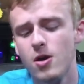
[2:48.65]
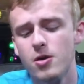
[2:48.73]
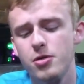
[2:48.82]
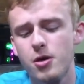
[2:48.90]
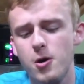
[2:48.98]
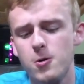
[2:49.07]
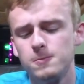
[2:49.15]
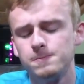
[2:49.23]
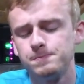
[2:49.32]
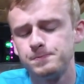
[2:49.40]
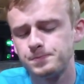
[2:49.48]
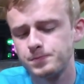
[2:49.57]
So,
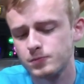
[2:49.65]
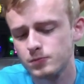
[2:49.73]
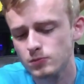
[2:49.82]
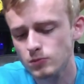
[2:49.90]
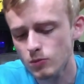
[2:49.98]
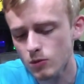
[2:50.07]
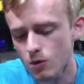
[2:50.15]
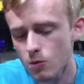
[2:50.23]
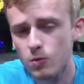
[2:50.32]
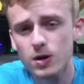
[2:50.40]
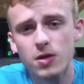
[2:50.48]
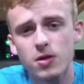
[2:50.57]

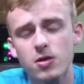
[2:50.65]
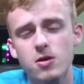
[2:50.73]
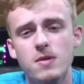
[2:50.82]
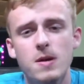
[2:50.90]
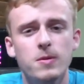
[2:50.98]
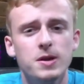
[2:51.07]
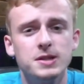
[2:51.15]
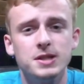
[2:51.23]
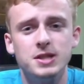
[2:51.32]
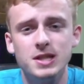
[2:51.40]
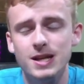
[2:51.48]
what is this new memory? It's the